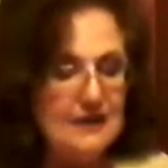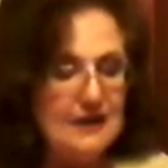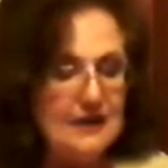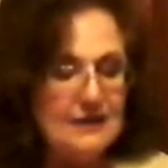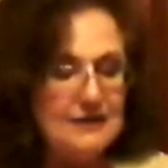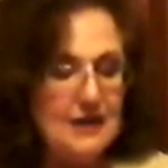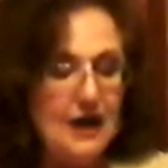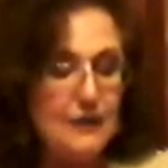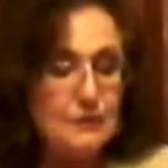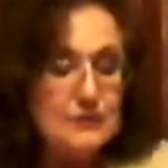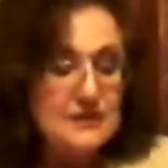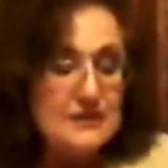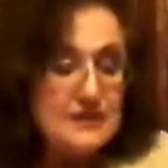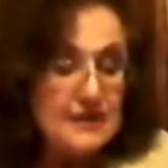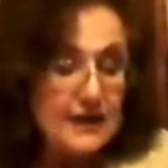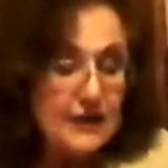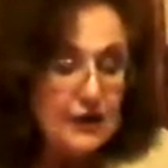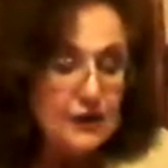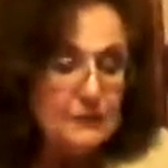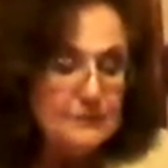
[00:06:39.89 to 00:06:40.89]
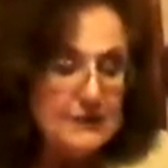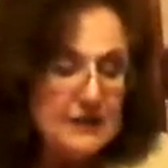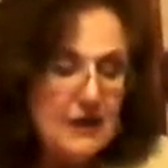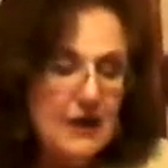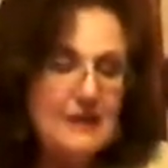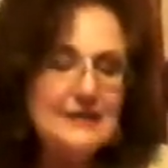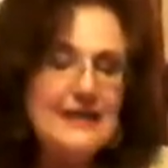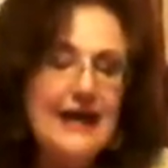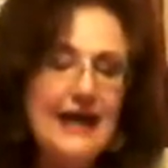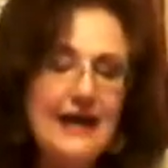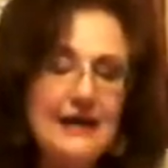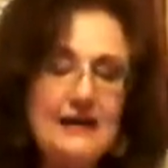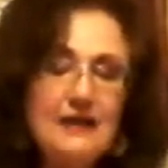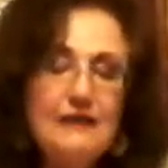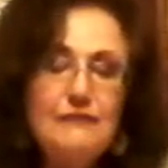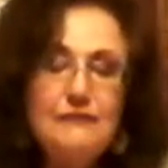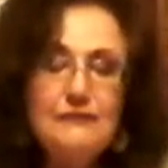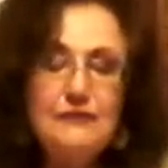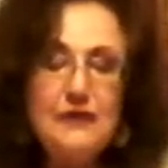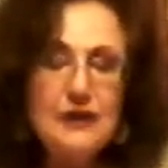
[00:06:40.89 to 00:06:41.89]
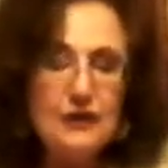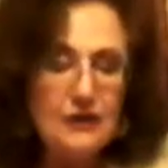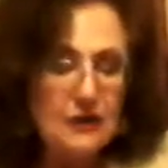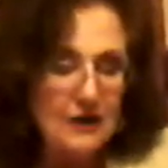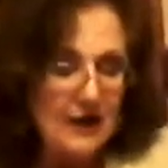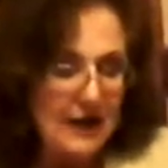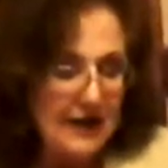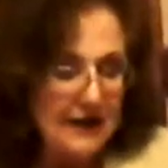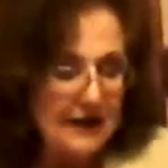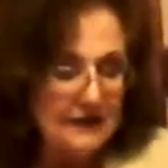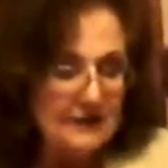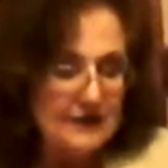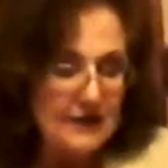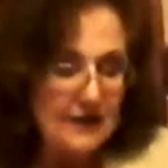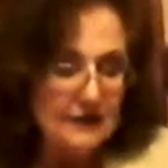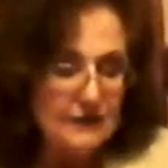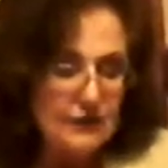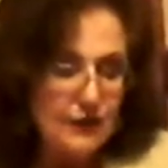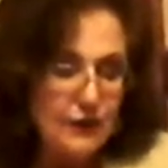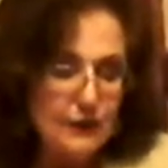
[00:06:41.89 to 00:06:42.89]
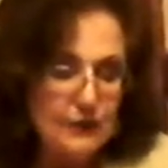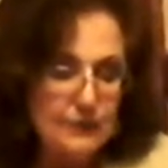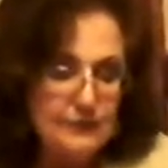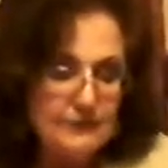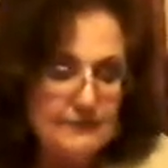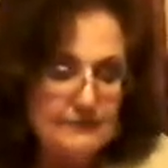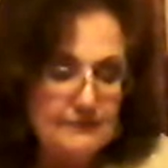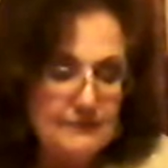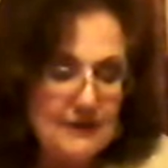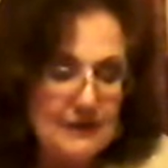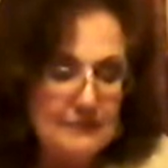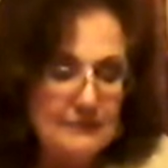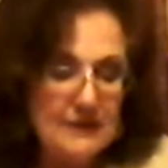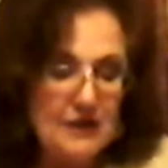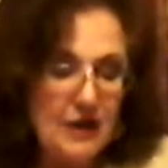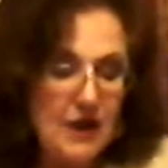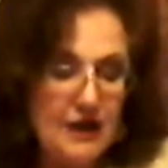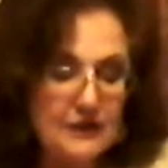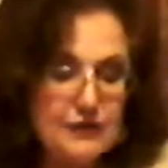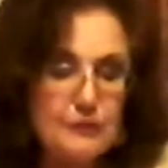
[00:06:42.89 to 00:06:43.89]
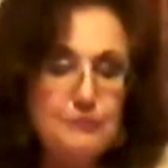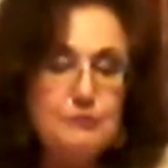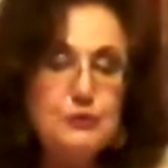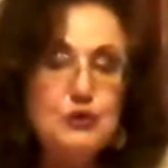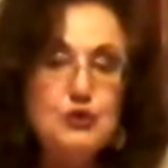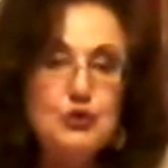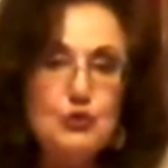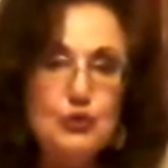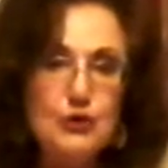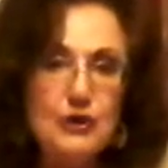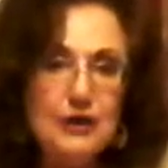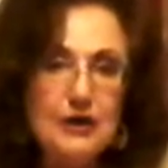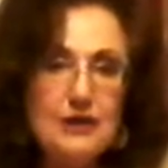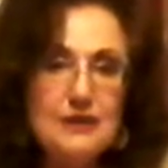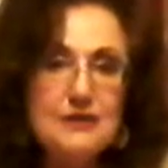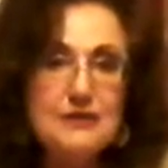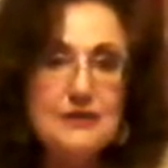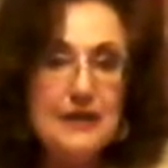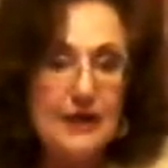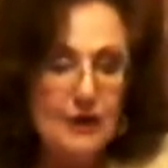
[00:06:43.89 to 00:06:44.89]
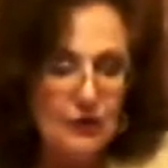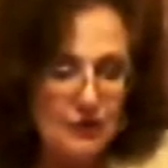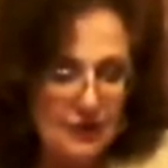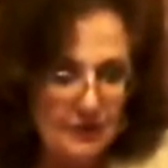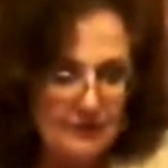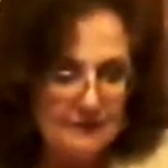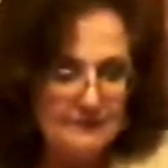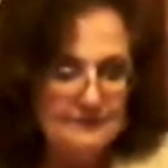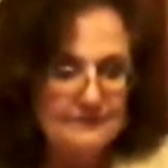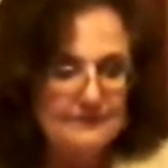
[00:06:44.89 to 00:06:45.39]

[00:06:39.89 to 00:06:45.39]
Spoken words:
and I was scared beyond any fear I had yet known, beyond pure terror.